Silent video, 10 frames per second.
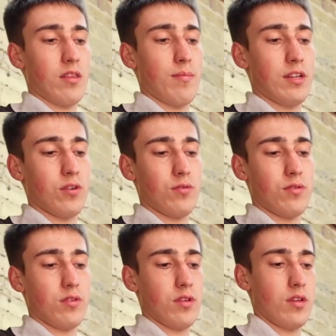the middle,
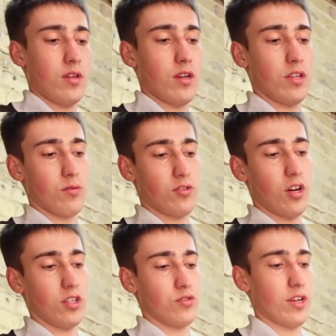and you'll
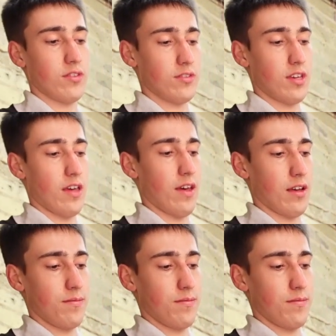tie, dress and set that.